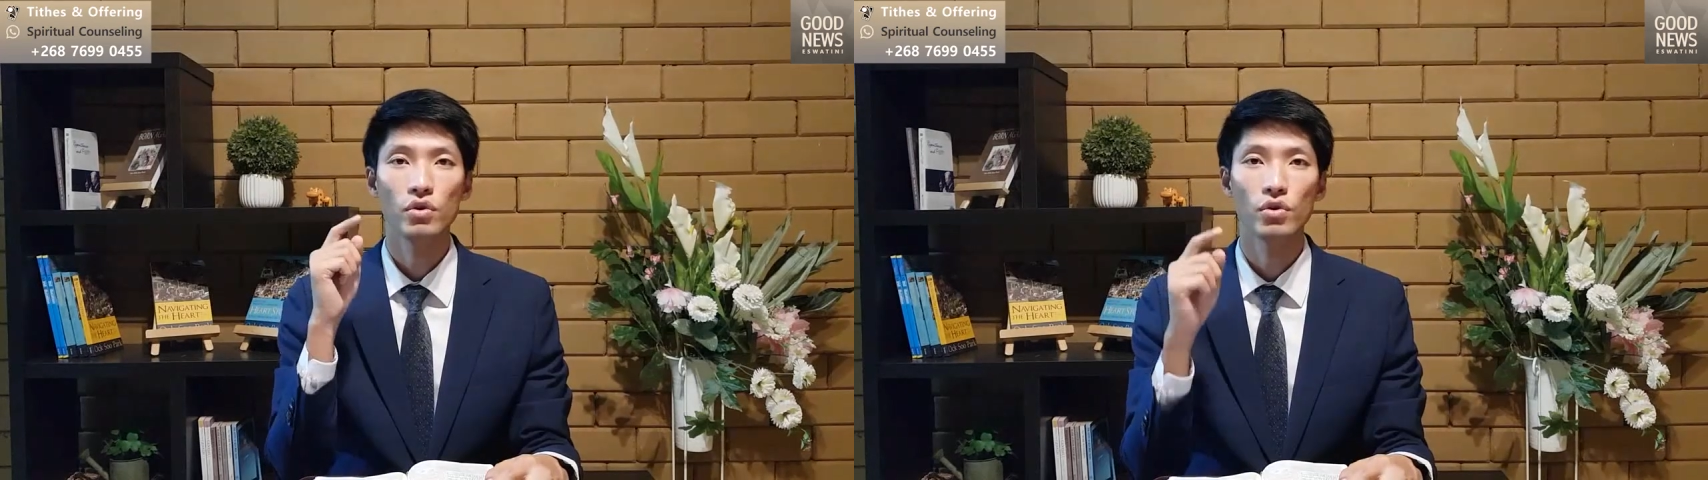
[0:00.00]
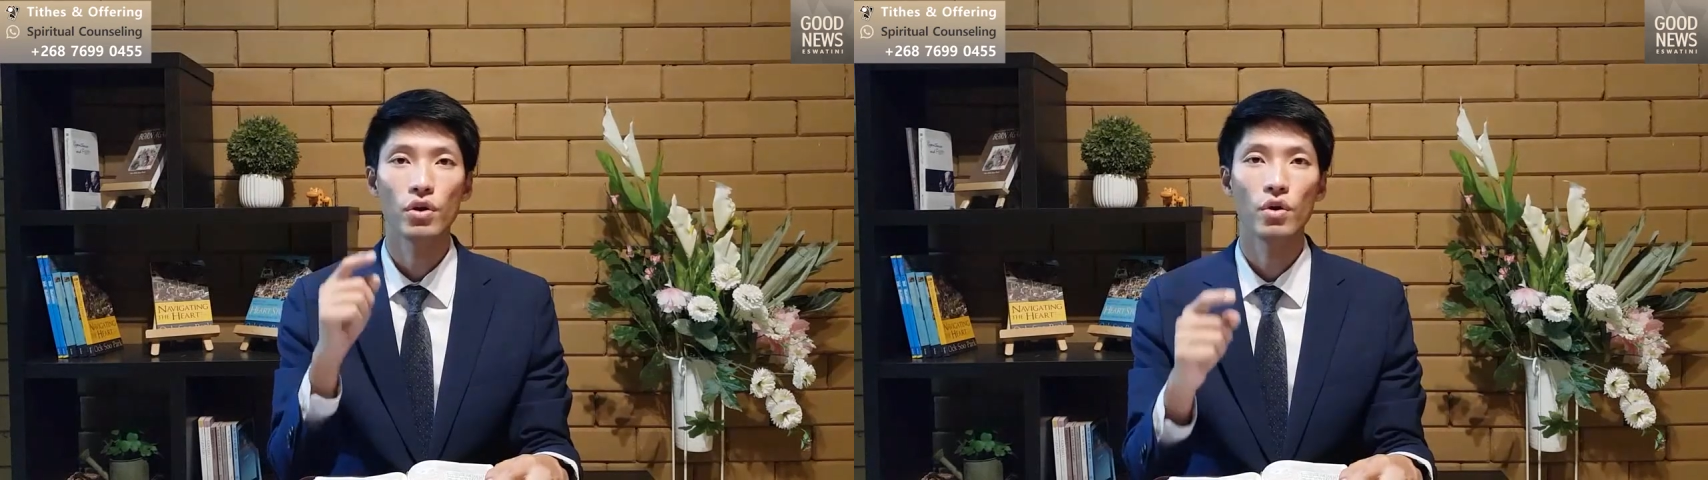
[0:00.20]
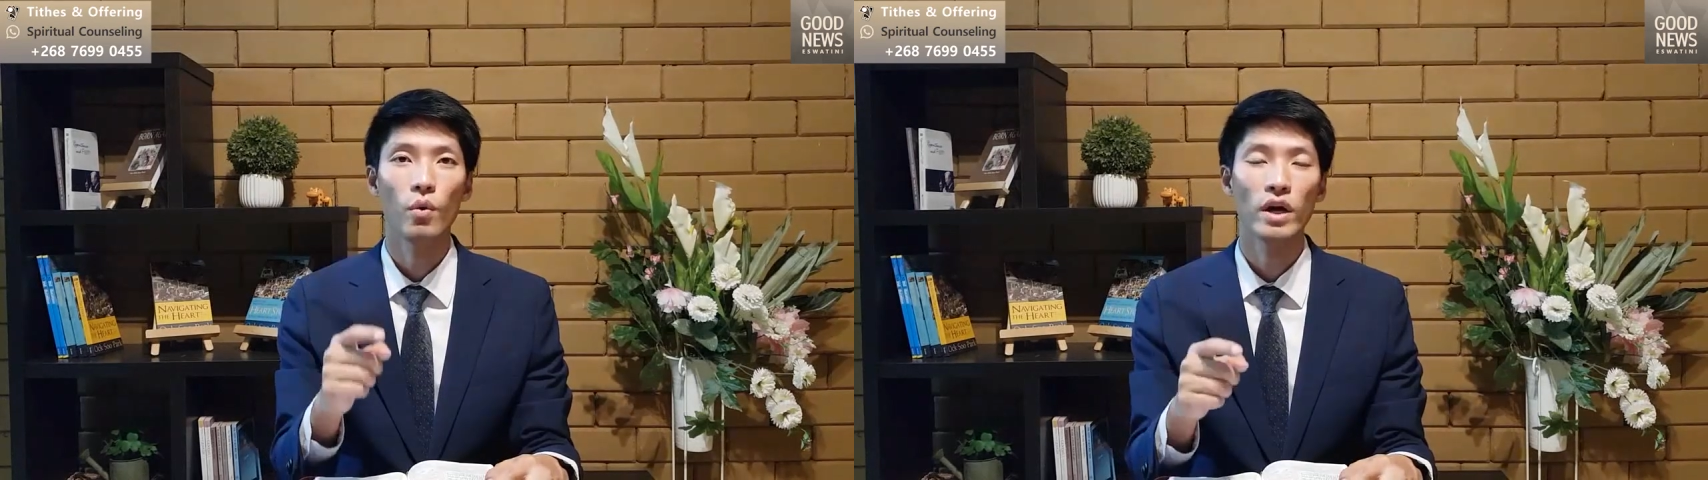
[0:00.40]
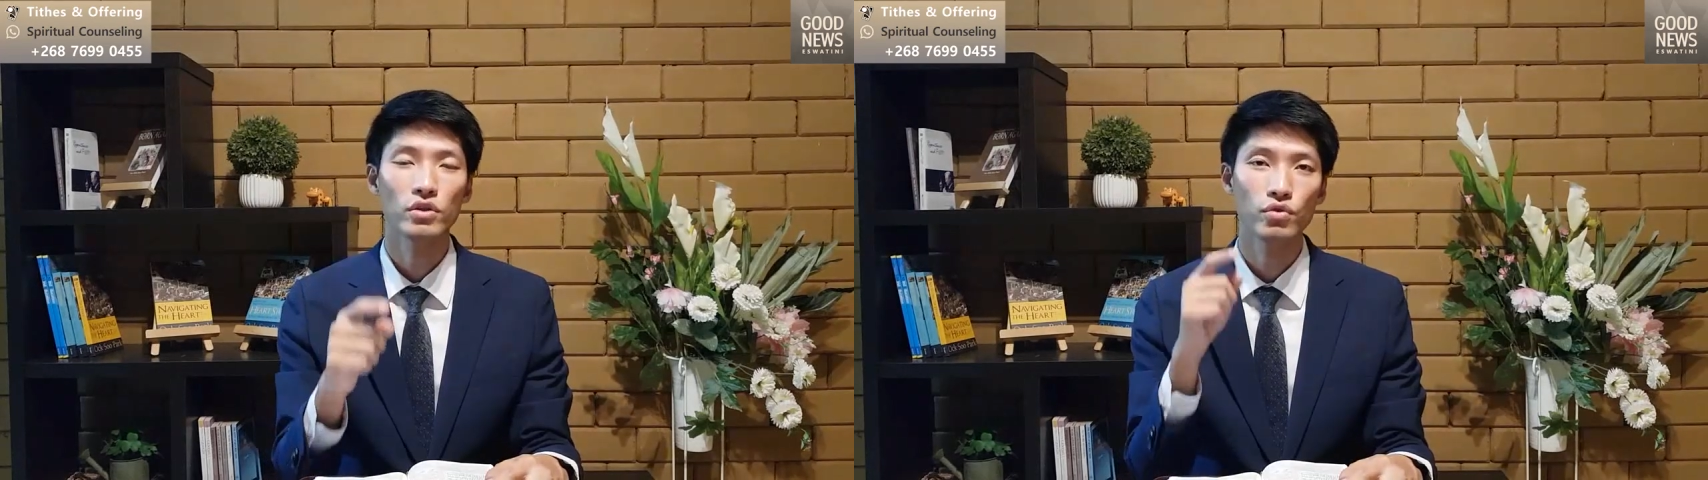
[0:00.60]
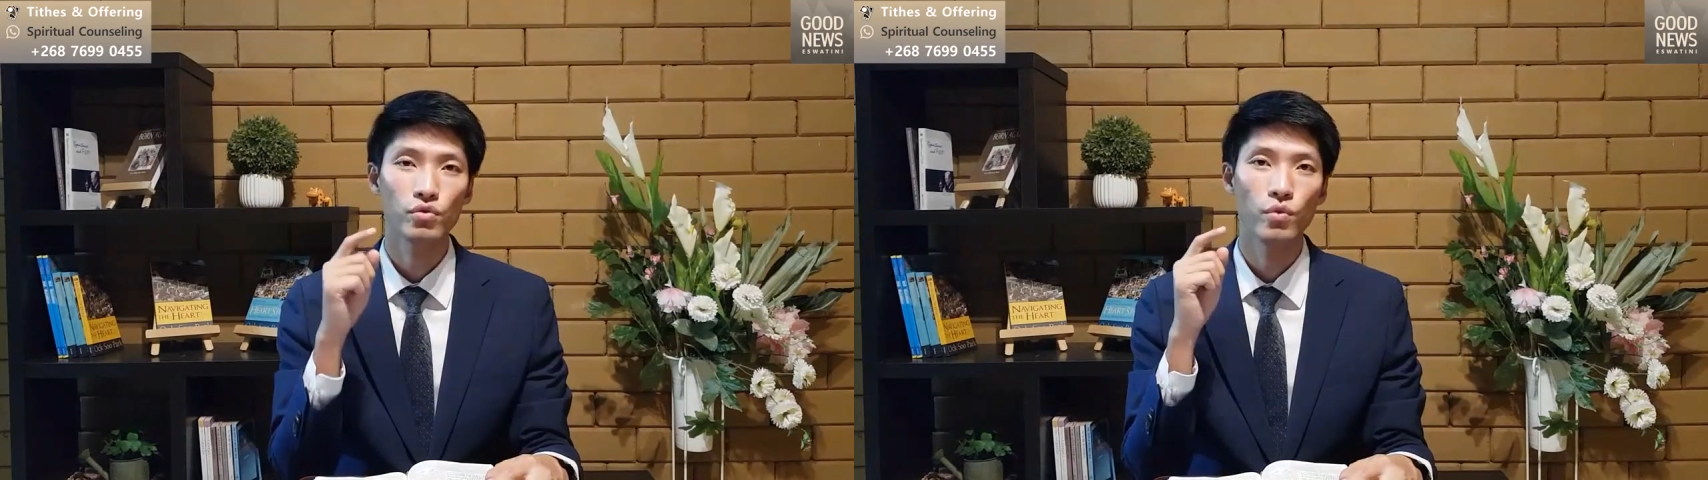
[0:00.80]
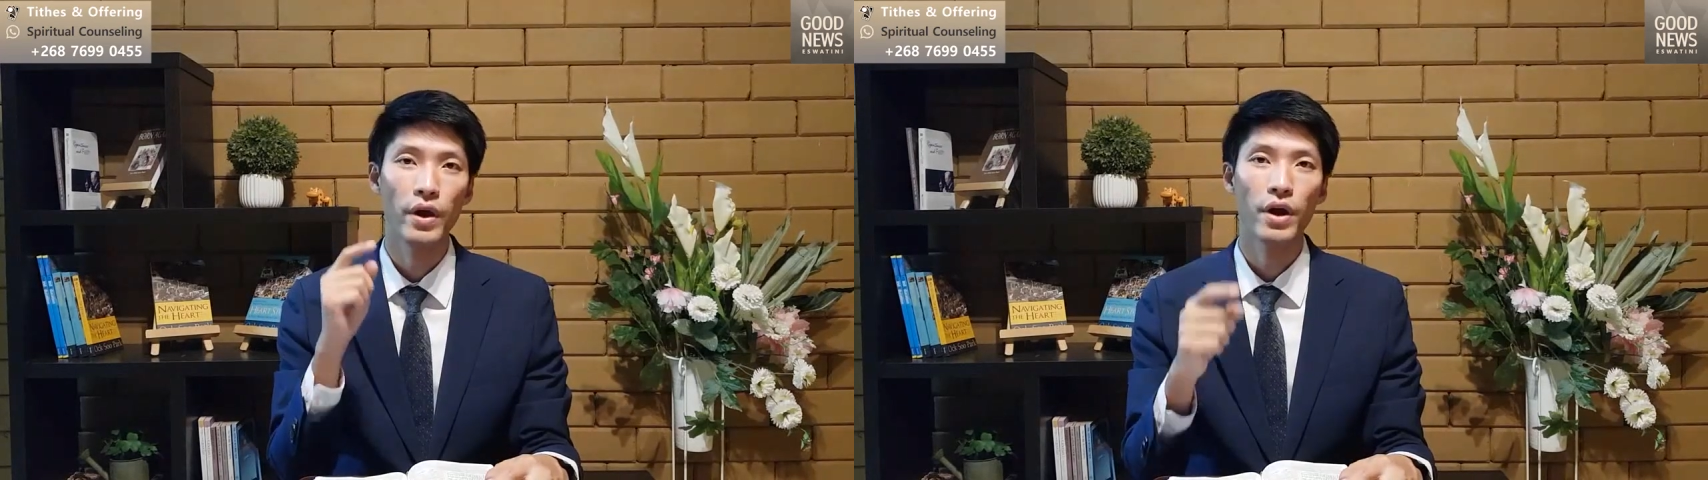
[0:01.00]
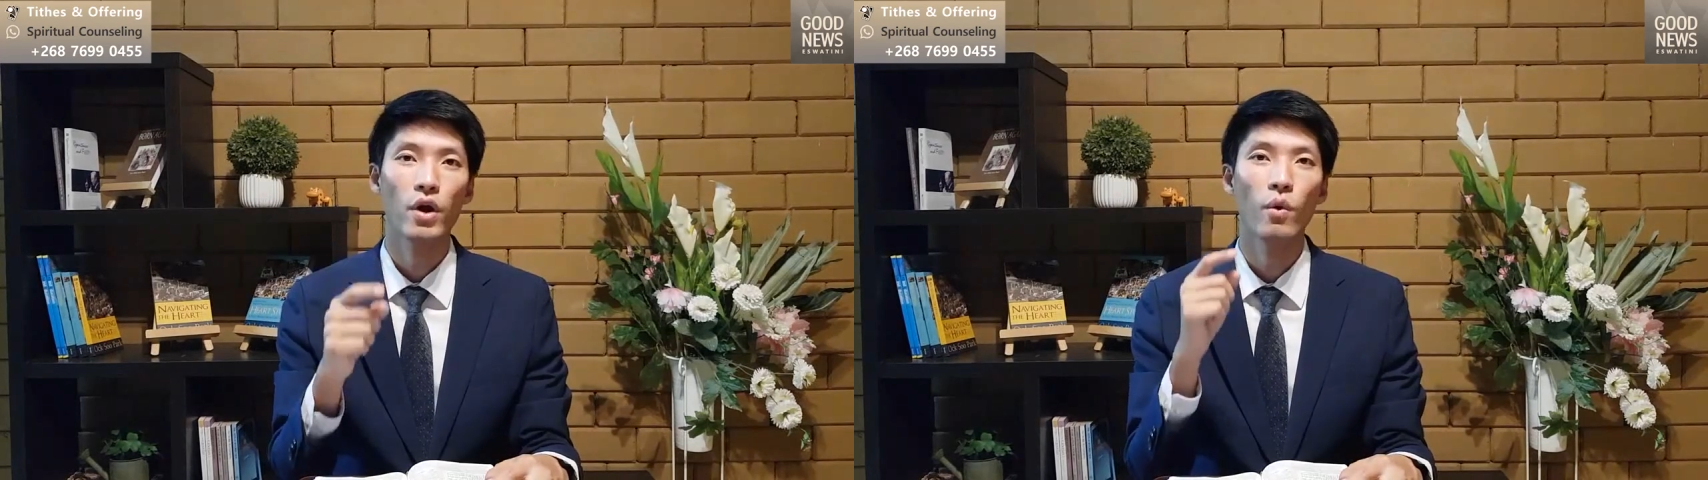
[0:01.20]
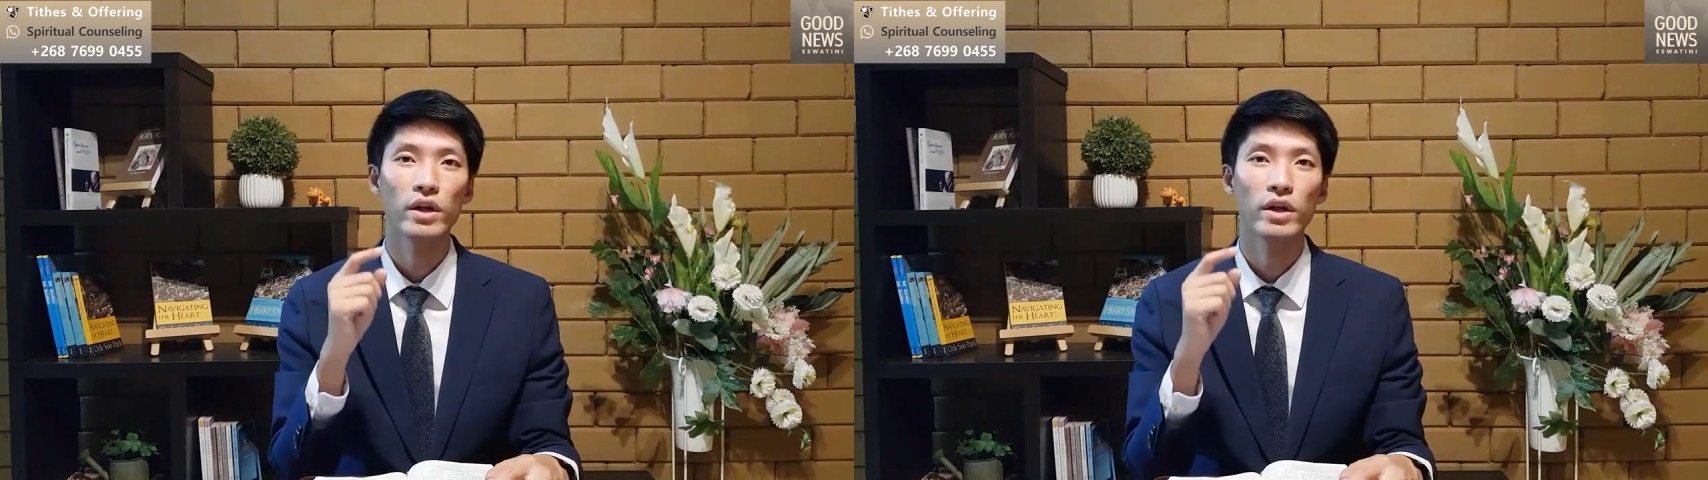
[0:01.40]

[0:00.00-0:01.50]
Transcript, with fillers: your what to wear,